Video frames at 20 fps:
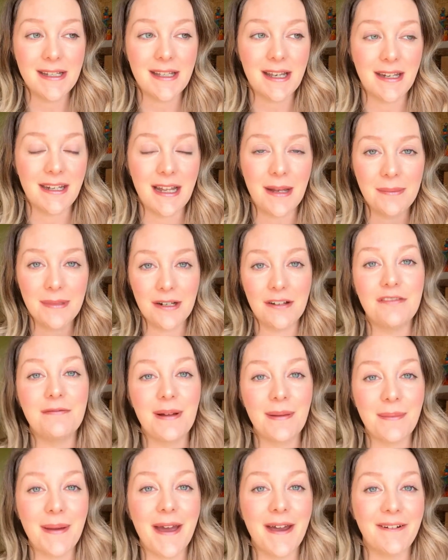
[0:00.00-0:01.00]
I nabbed it off
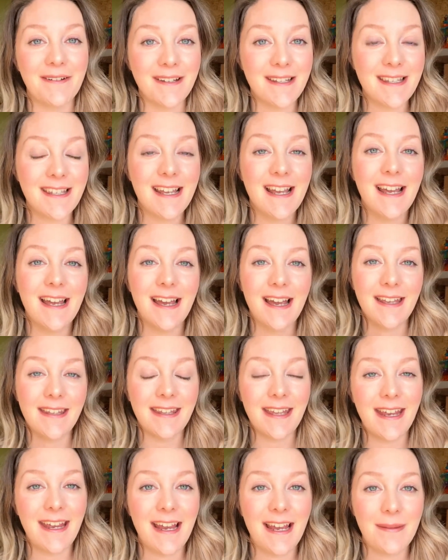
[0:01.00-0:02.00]
my parents, and
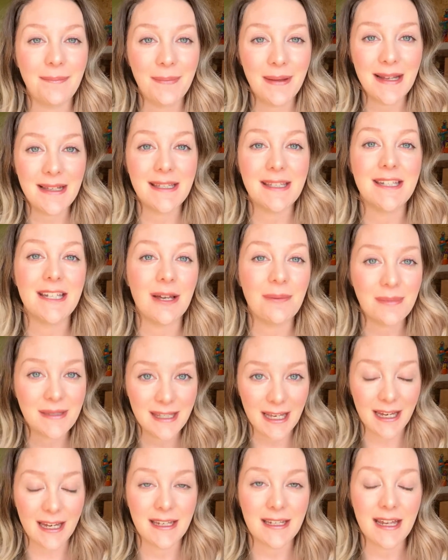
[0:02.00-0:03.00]
they had picked it up
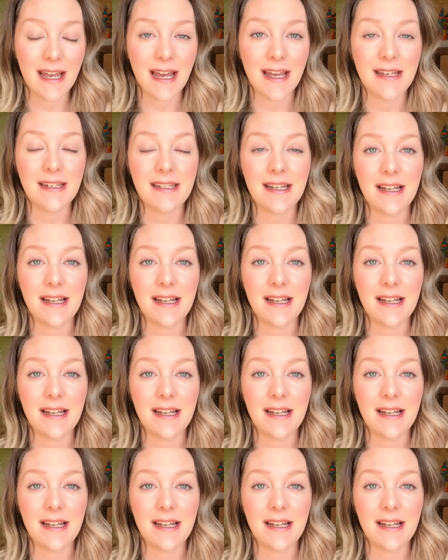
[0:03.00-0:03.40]
secondhand